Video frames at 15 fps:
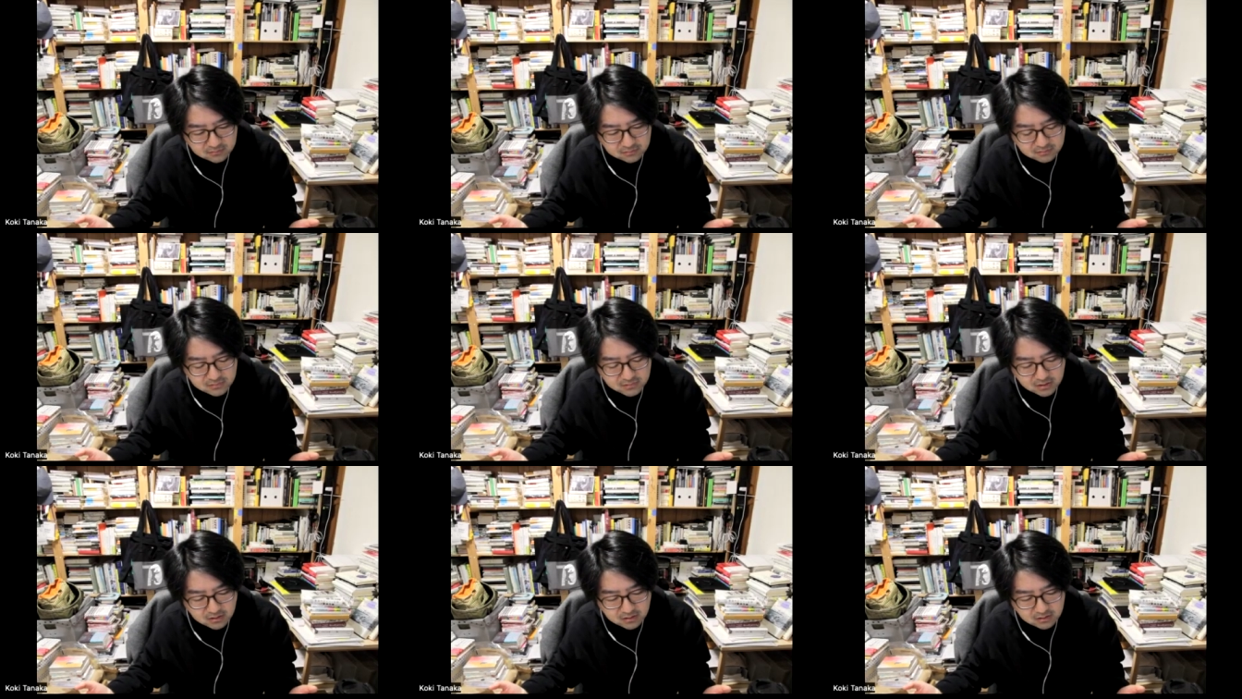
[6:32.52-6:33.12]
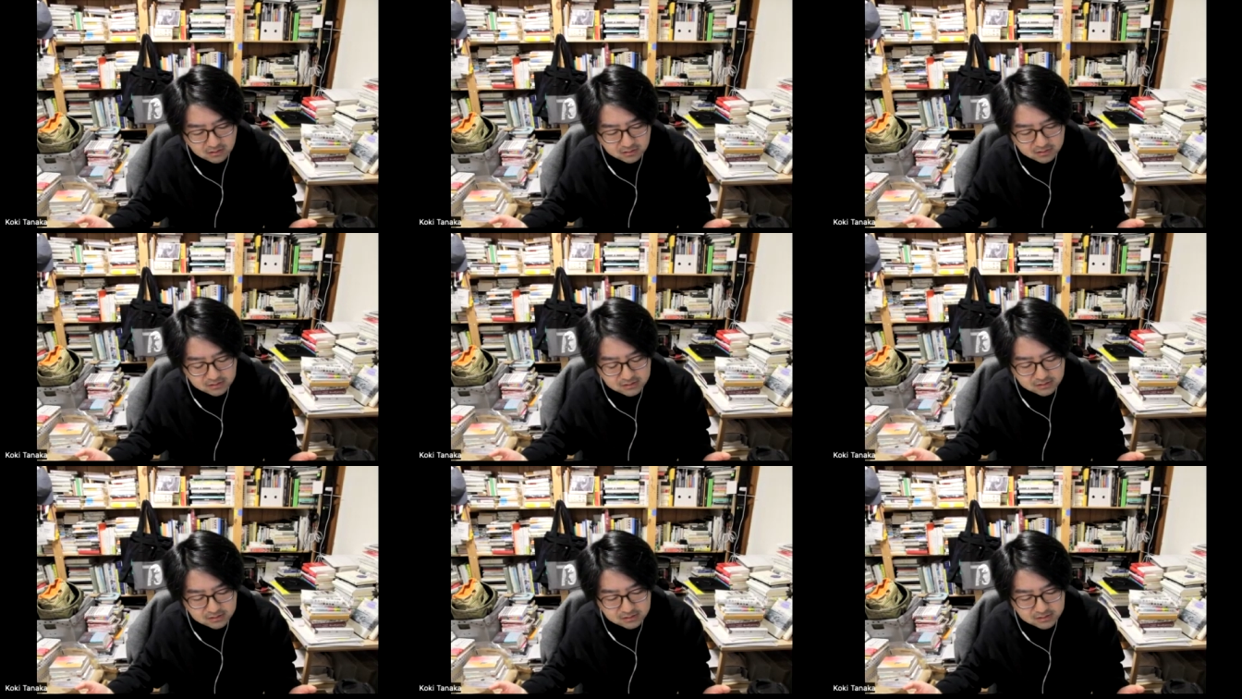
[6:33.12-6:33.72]
uh,
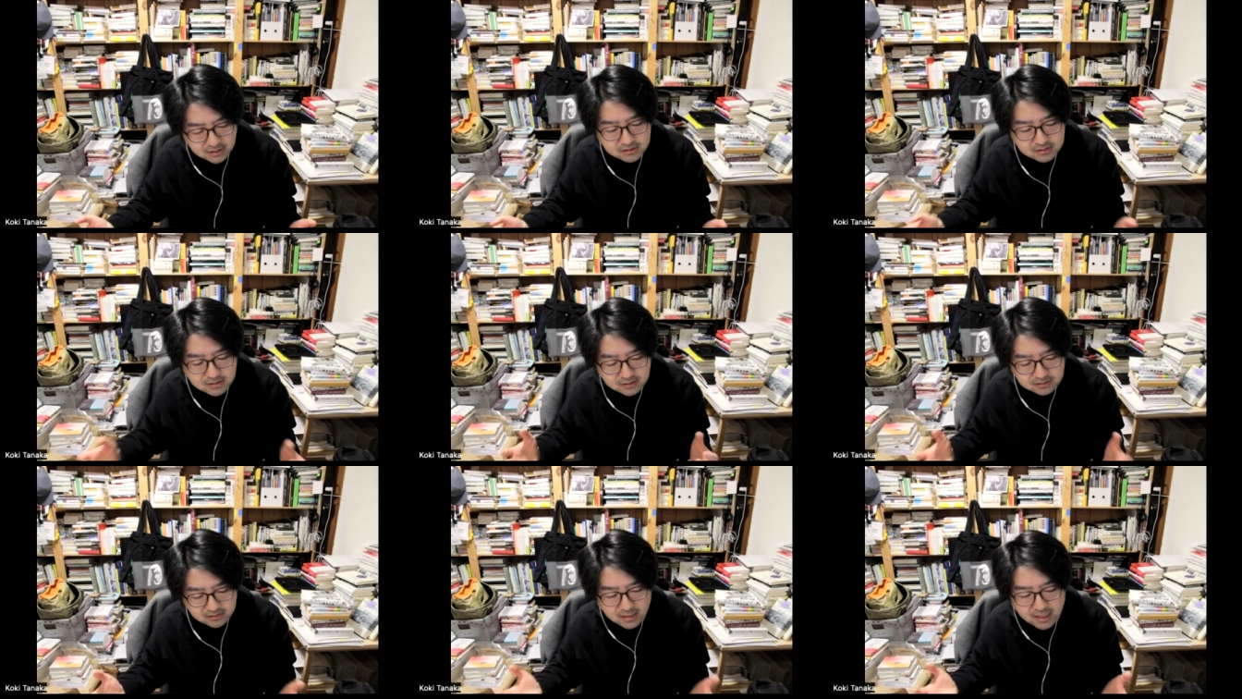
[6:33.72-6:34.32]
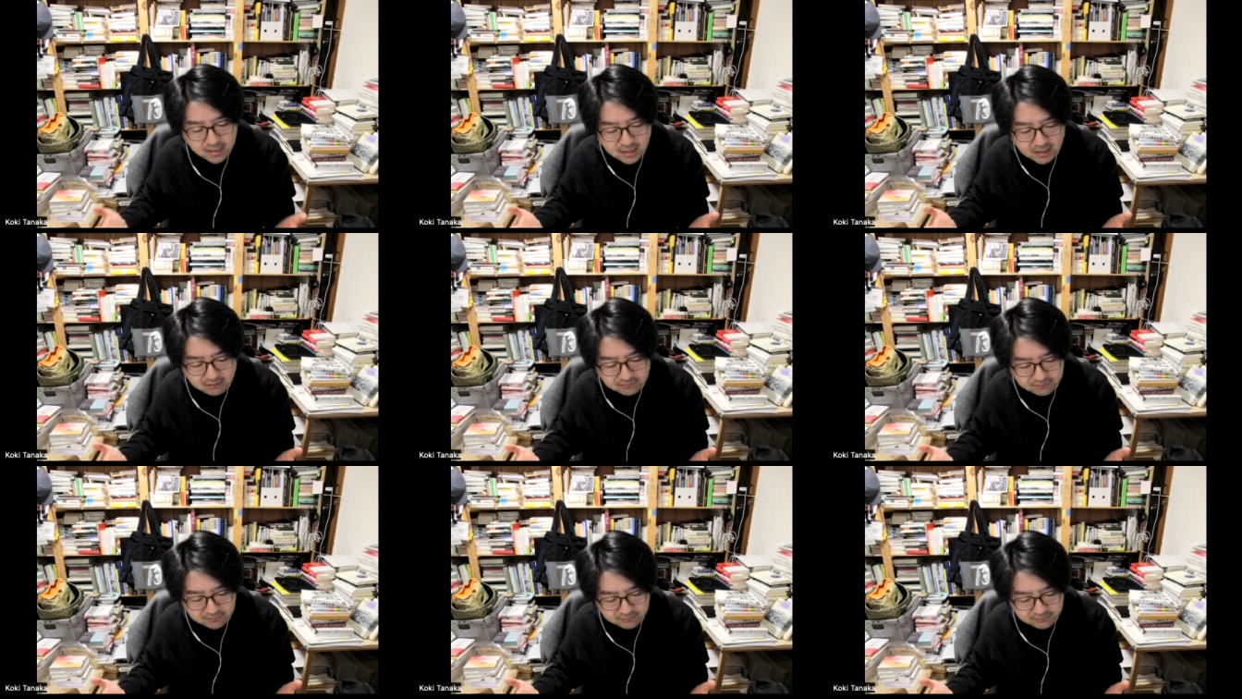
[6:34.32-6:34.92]
things that I
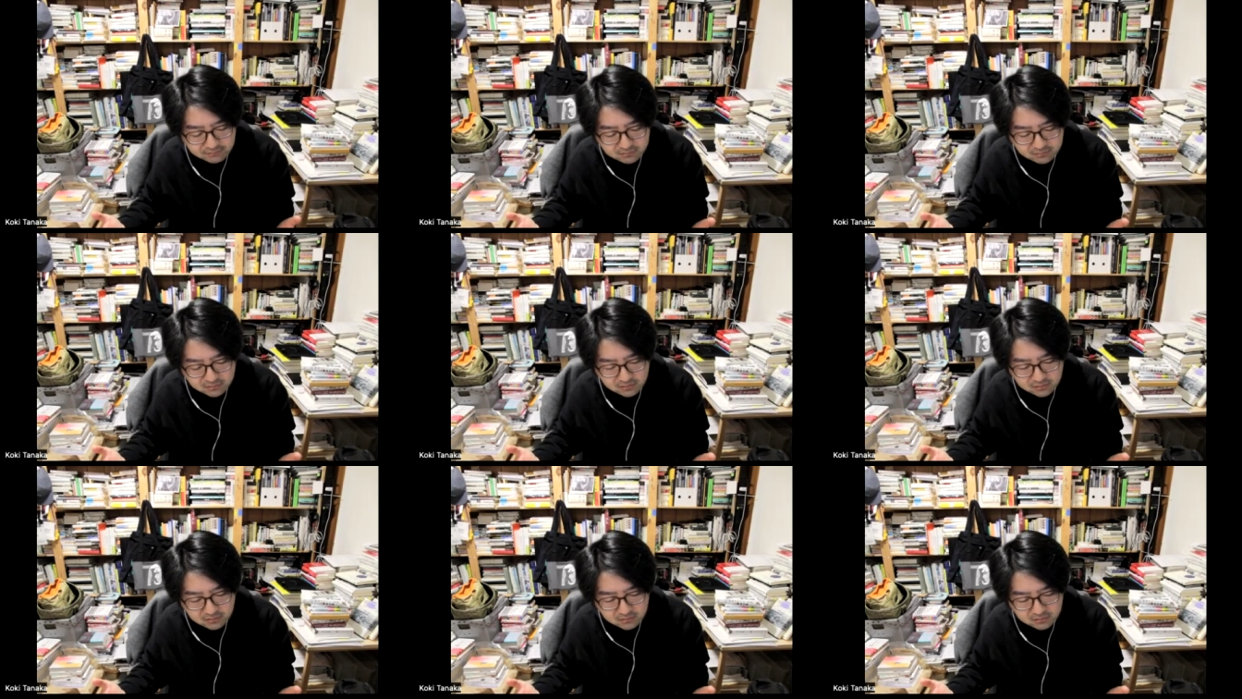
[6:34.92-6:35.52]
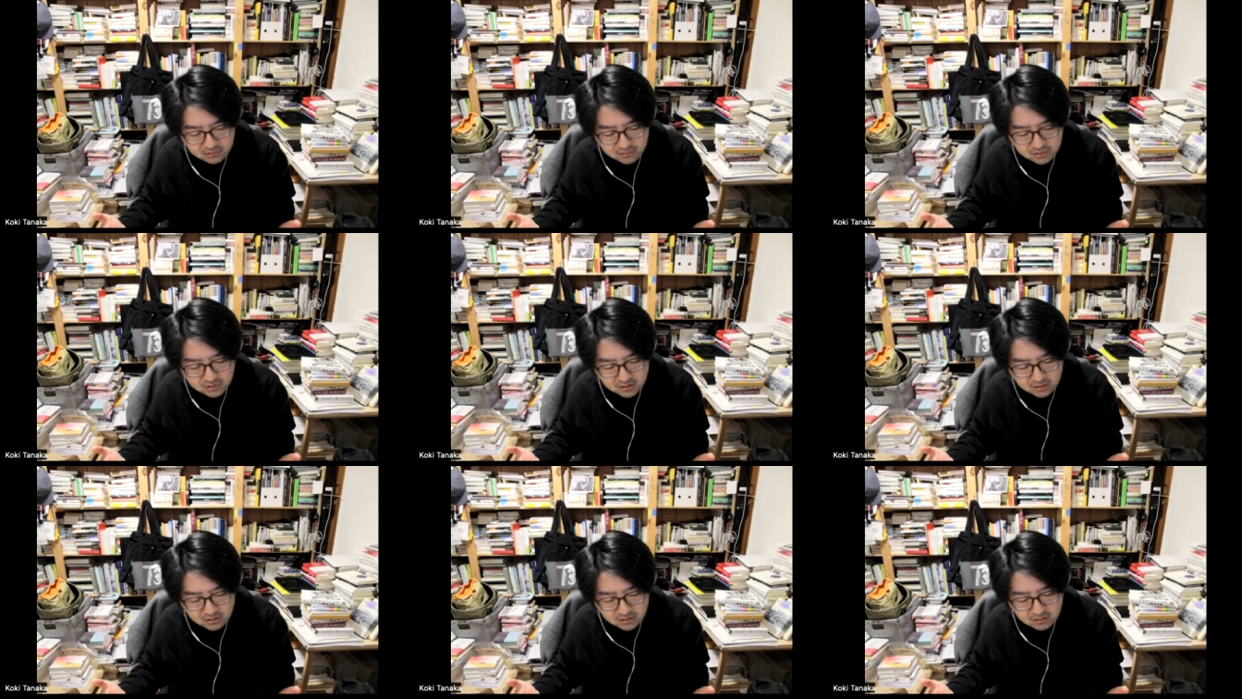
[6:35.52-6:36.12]
have.
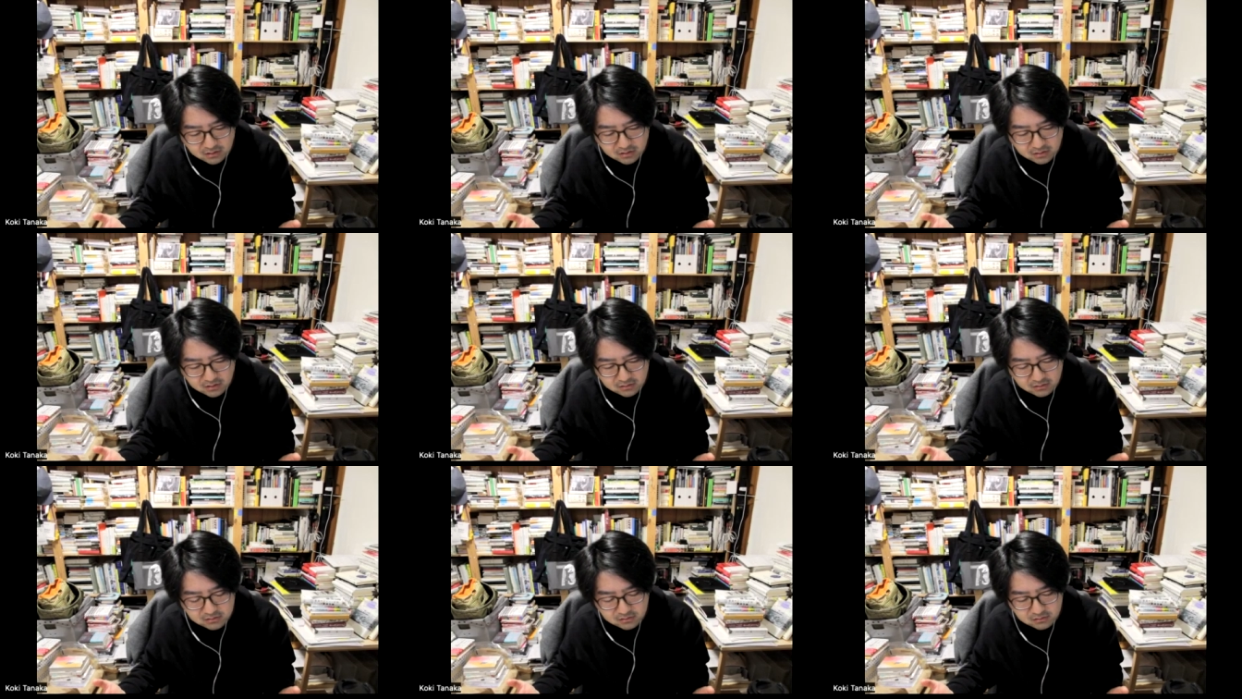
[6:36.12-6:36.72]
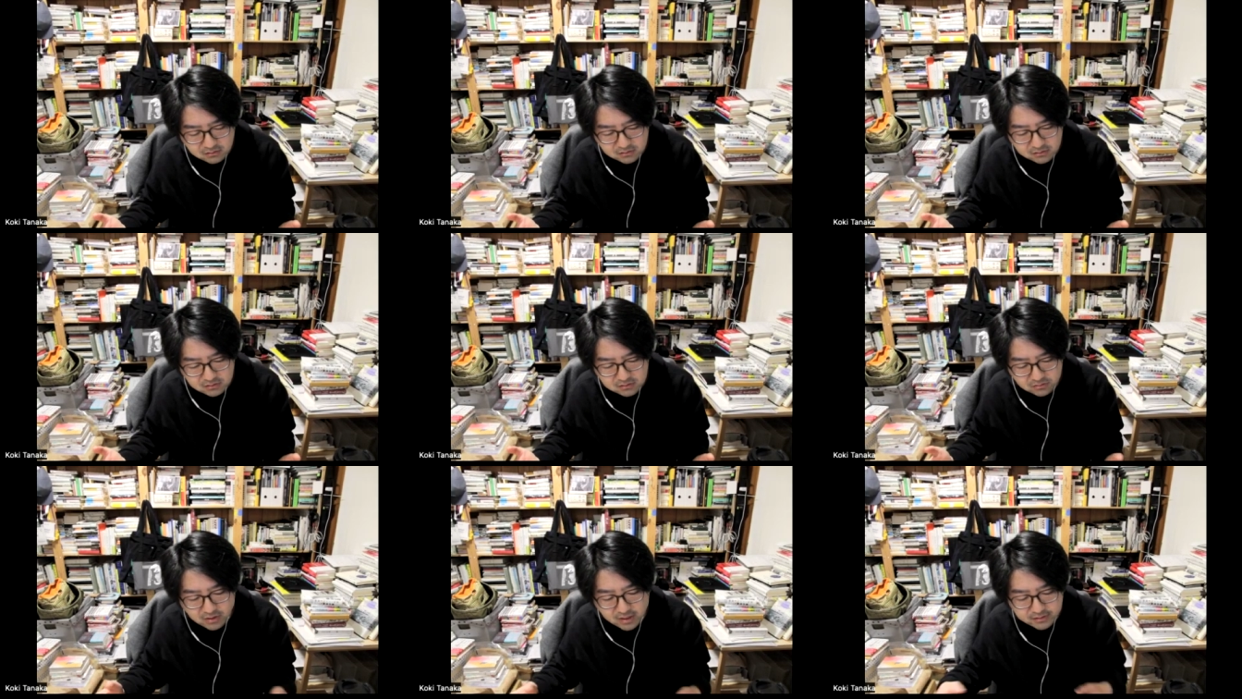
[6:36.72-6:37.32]
Uh,
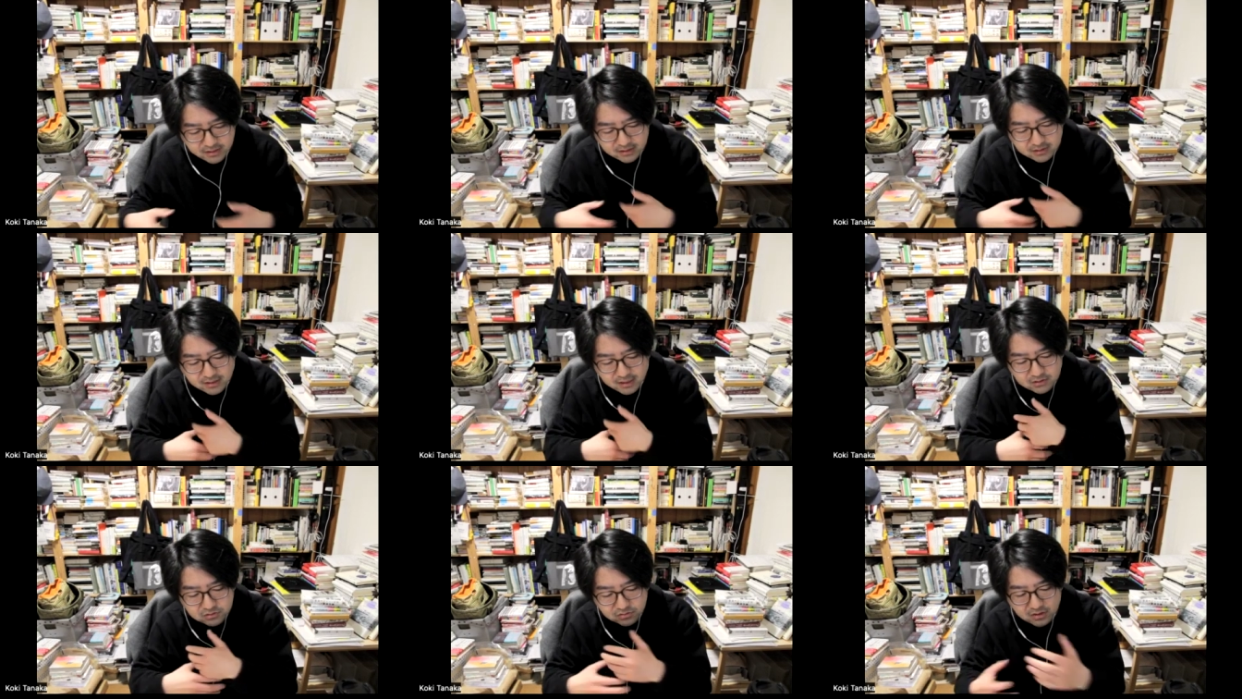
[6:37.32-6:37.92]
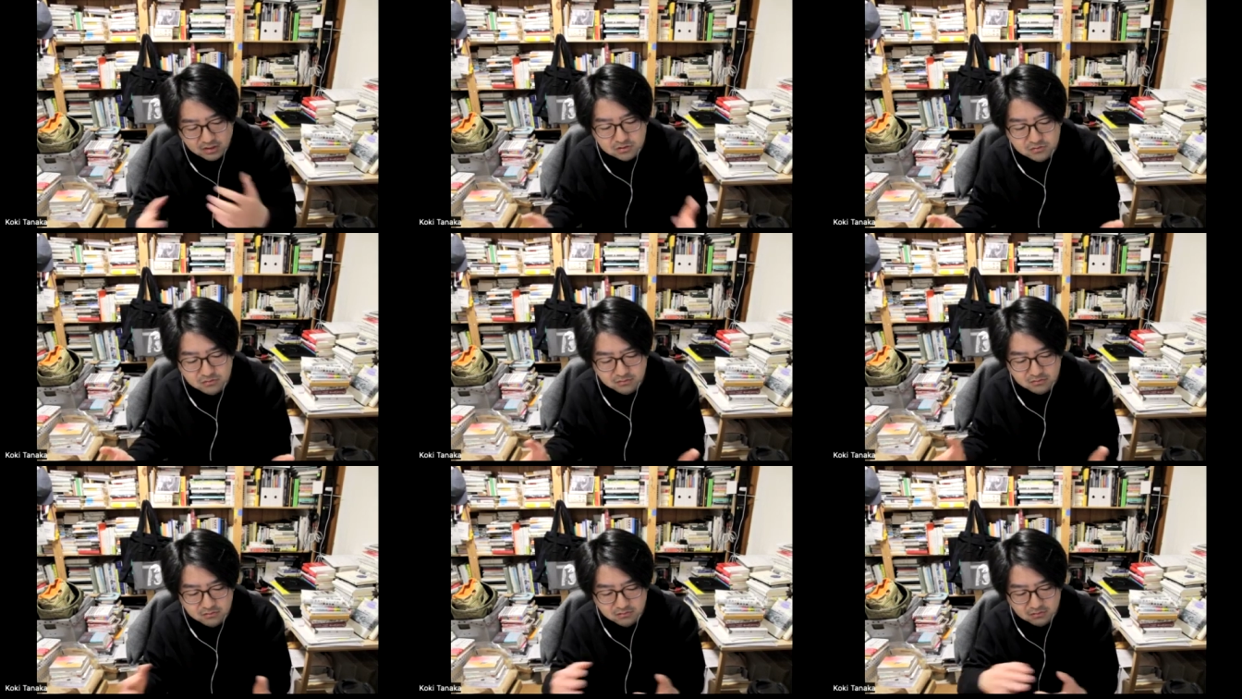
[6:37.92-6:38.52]
so then I try
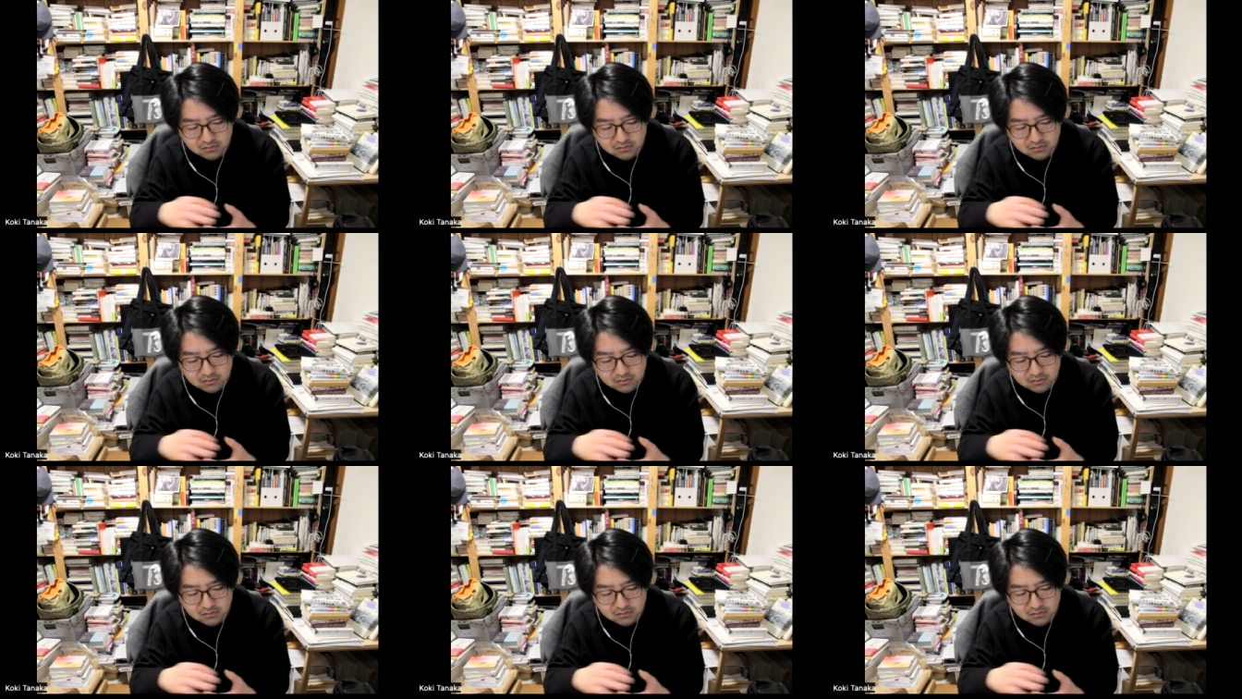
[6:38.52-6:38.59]
to